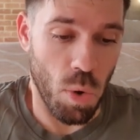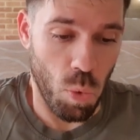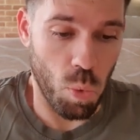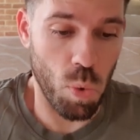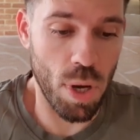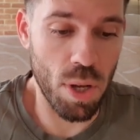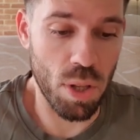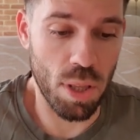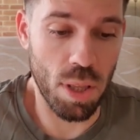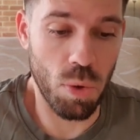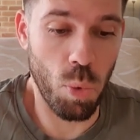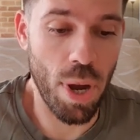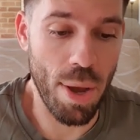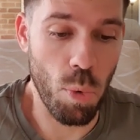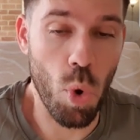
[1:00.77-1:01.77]
the
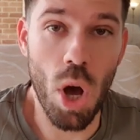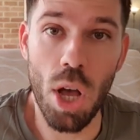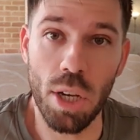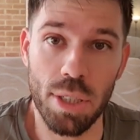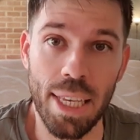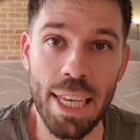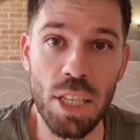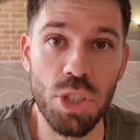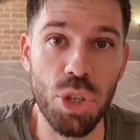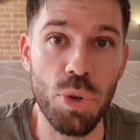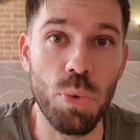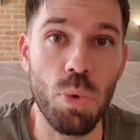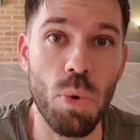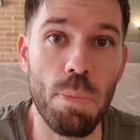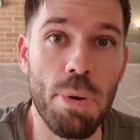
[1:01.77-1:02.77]
way it works is
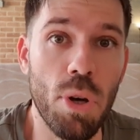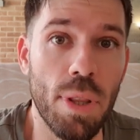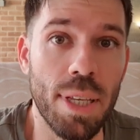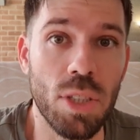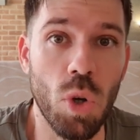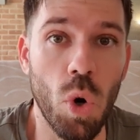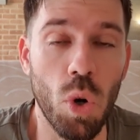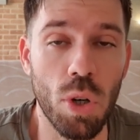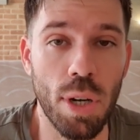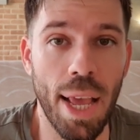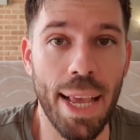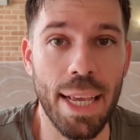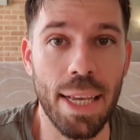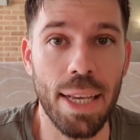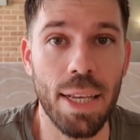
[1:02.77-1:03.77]
you will put this on
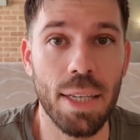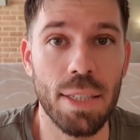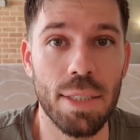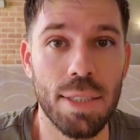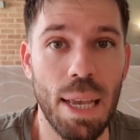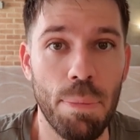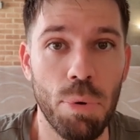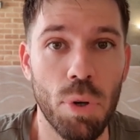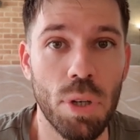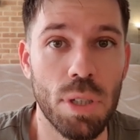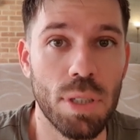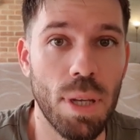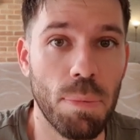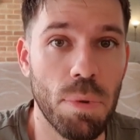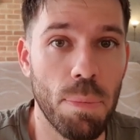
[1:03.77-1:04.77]
a
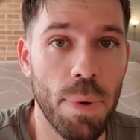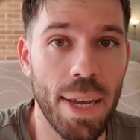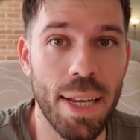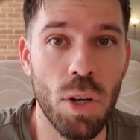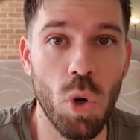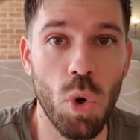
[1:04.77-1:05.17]
separate subdomain